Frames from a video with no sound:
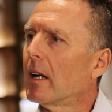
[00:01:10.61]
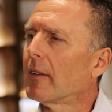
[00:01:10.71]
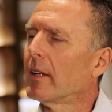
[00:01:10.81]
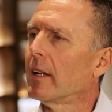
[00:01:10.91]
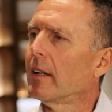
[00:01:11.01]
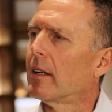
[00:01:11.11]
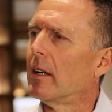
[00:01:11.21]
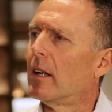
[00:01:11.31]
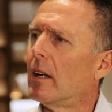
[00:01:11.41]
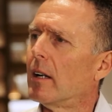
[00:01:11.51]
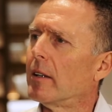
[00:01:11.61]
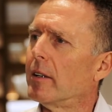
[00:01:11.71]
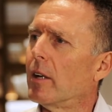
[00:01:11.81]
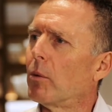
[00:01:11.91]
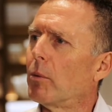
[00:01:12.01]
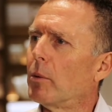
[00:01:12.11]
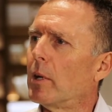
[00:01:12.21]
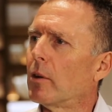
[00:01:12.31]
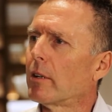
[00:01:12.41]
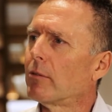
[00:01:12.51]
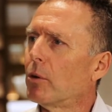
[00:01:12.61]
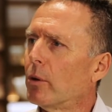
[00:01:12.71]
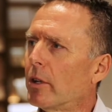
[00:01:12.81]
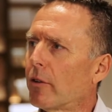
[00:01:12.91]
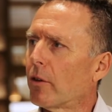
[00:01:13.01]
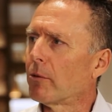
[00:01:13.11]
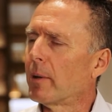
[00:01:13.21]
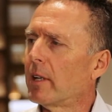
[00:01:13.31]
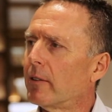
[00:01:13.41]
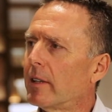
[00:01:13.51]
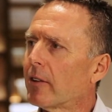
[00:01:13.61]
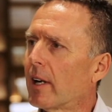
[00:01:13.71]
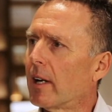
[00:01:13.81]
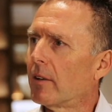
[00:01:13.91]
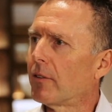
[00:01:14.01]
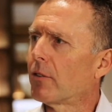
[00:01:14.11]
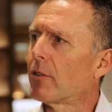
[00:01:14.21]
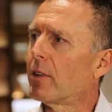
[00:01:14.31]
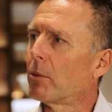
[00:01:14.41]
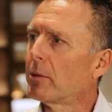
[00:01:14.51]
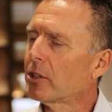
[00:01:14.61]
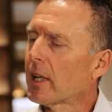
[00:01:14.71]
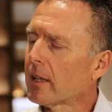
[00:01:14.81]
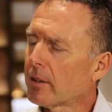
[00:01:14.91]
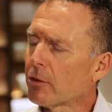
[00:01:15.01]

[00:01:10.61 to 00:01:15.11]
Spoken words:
I think we're looking forward, as many retailers, as the omni-channel